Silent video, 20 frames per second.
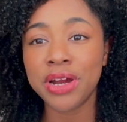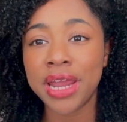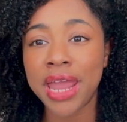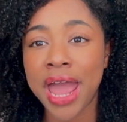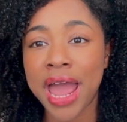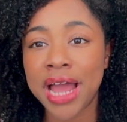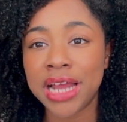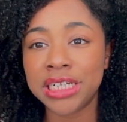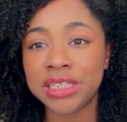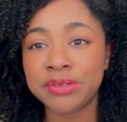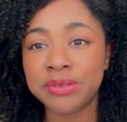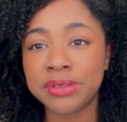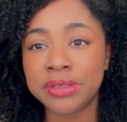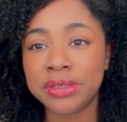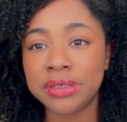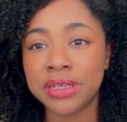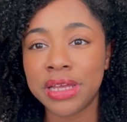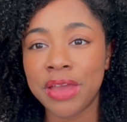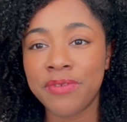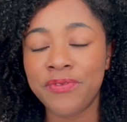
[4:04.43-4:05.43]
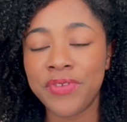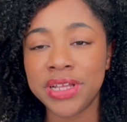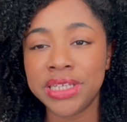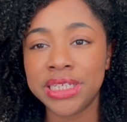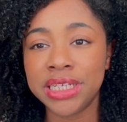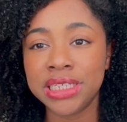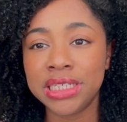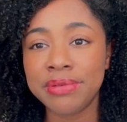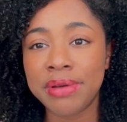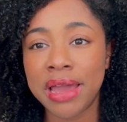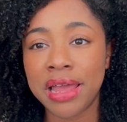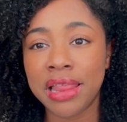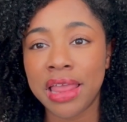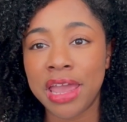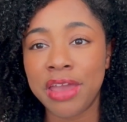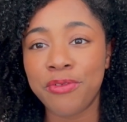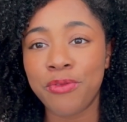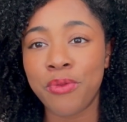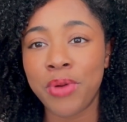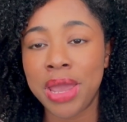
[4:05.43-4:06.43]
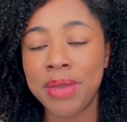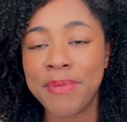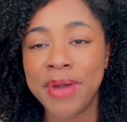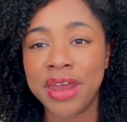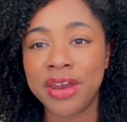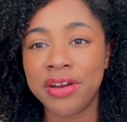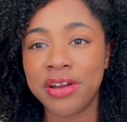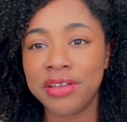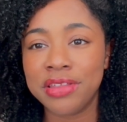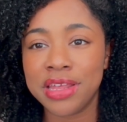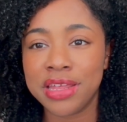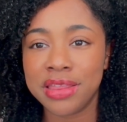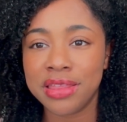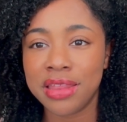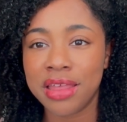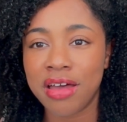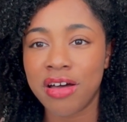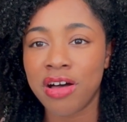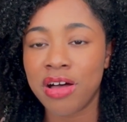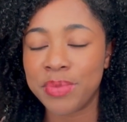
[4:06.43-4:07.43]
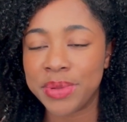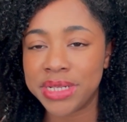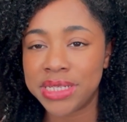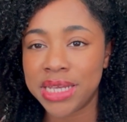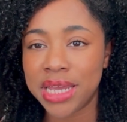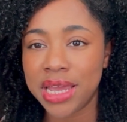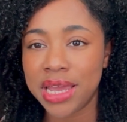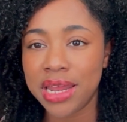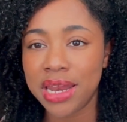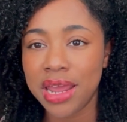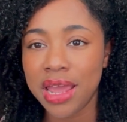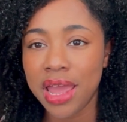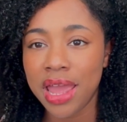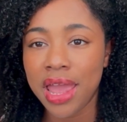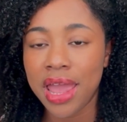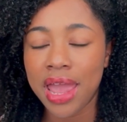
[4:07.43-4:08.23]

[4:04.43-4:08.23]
casual. It fits into my life way better than the Alma did,